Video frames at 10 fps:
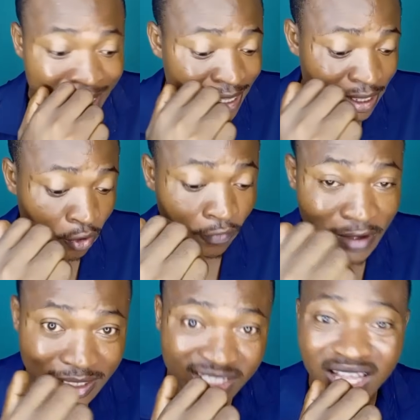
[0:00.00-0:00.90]
He
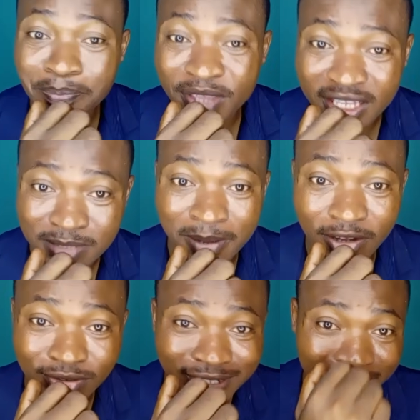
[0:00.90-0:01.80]
overstepped his
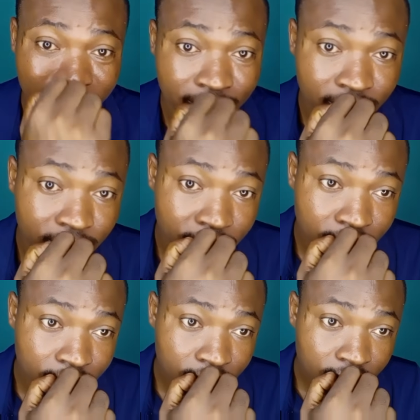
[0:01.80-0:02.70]
boundary.
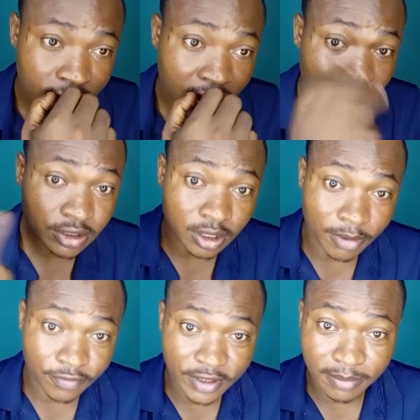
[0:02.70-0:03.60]
And
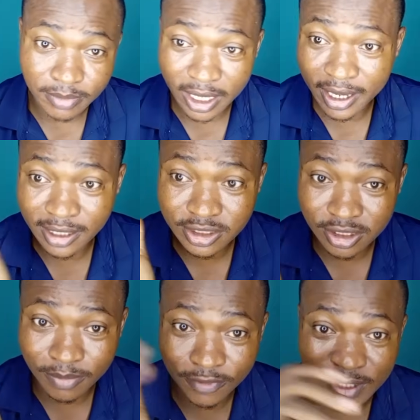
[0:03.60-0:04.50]
some of them, I heard
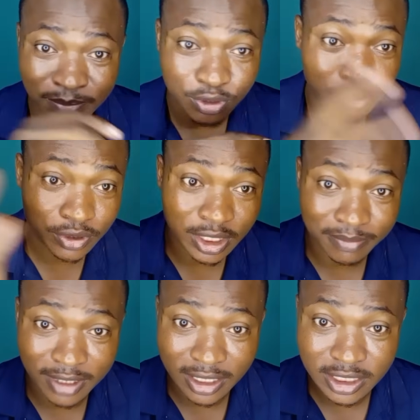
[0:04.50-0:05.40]
some of them told
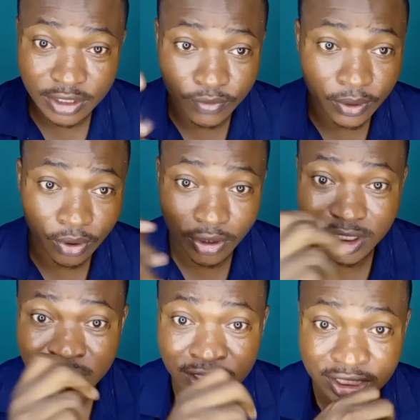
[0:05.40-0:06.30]
him that he will
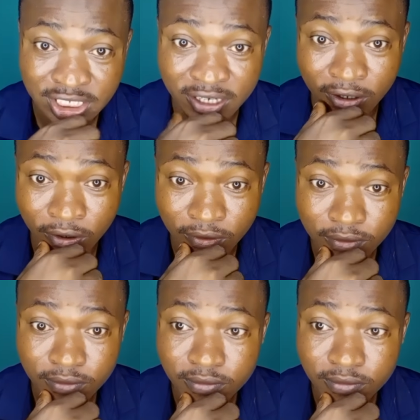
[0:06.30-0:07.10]
rot in jail.